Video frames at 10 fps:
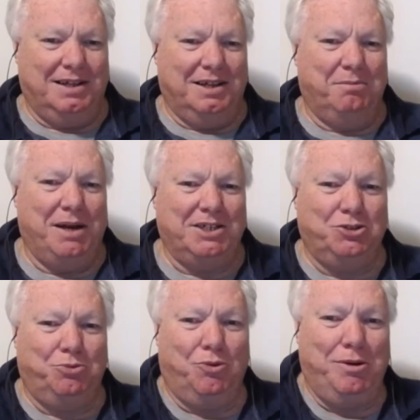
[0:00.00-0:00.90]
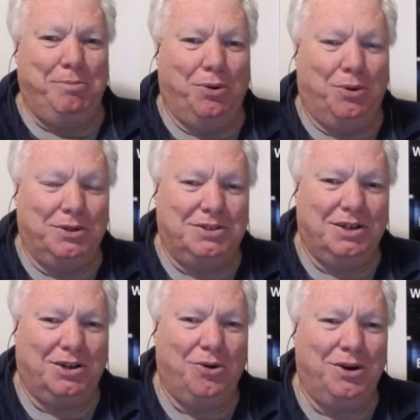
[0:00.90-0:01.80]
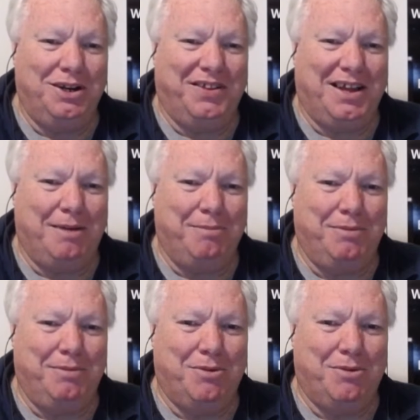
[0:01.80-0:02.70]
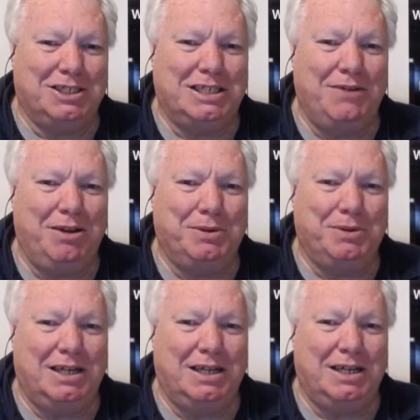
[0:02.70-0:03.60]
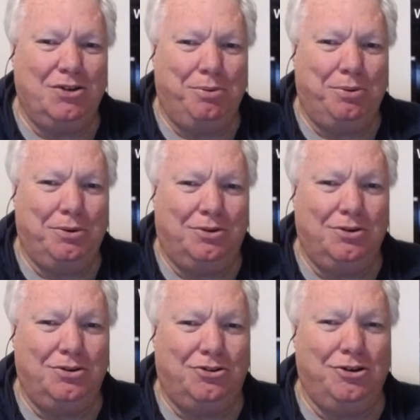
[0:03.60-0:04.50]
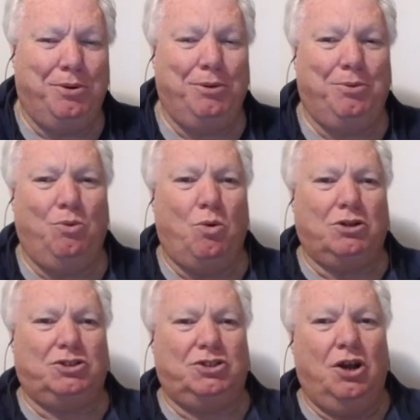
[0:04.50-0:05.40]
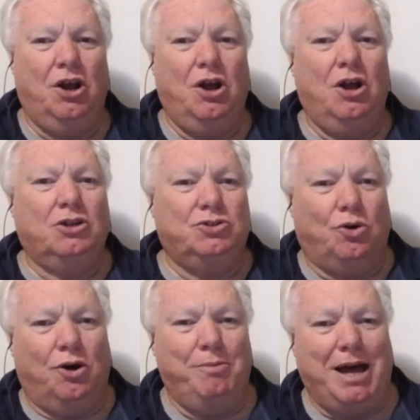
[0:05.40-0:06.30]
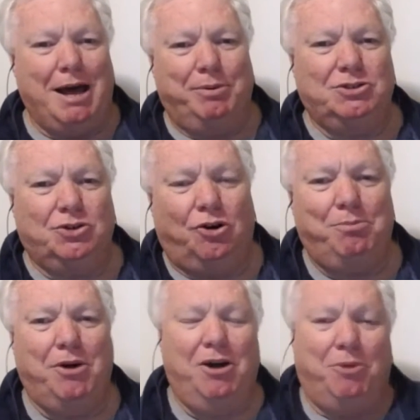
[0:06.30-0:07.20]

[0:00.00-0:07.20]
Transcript: Mashable reports, according to the company, more than 70% of YouTube people watch time happens on mobile